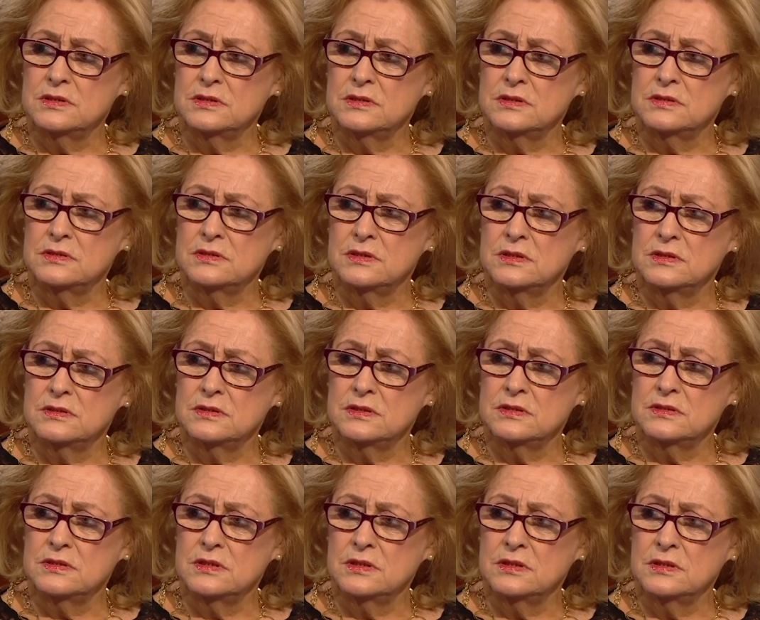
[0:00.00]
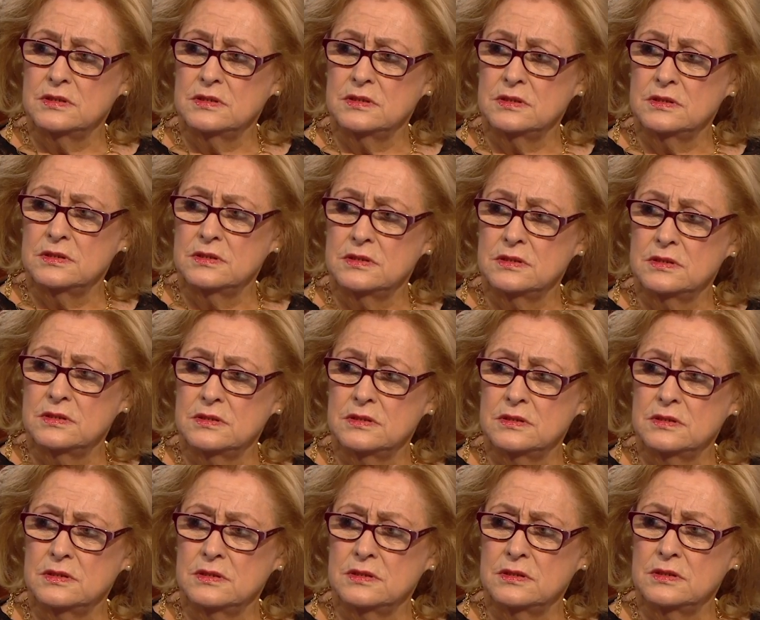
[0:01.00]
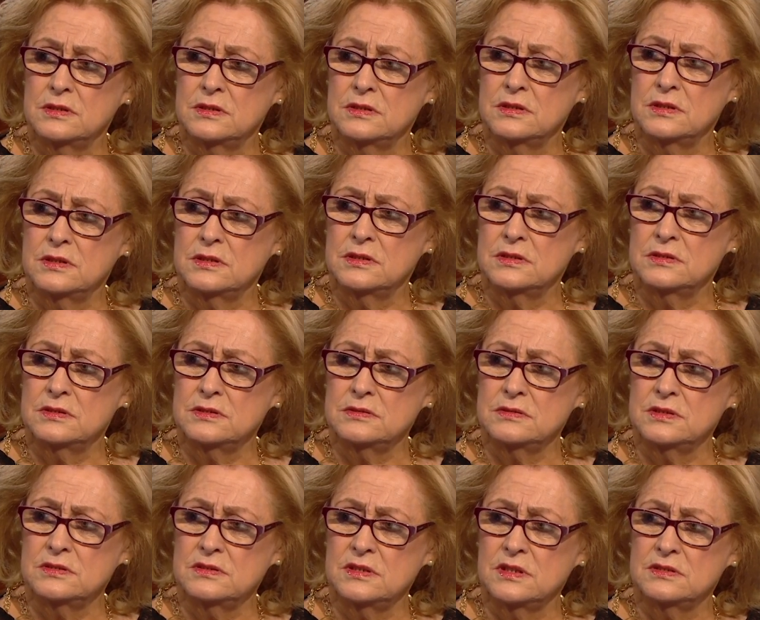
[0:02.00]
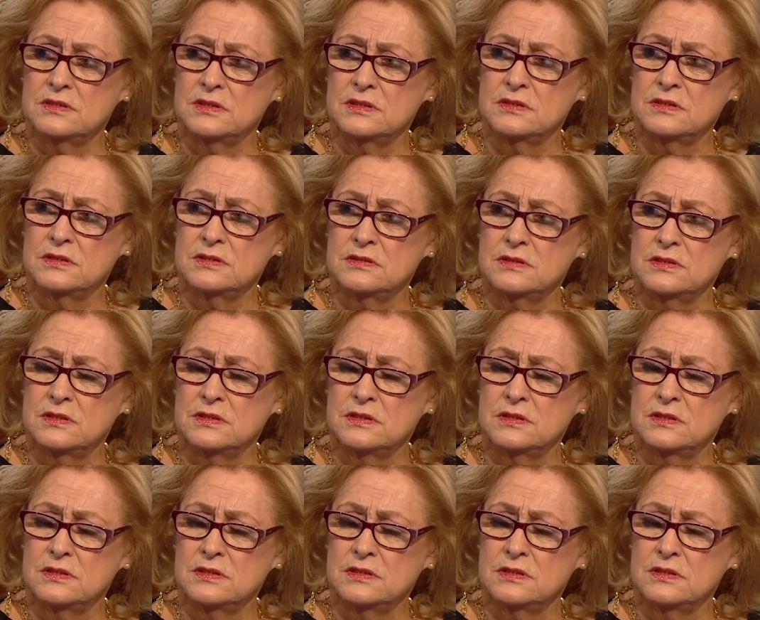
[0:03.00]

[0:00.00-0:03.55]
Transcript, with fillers: don't get to choose the rules who does that and who doesn't. What we don't get the rules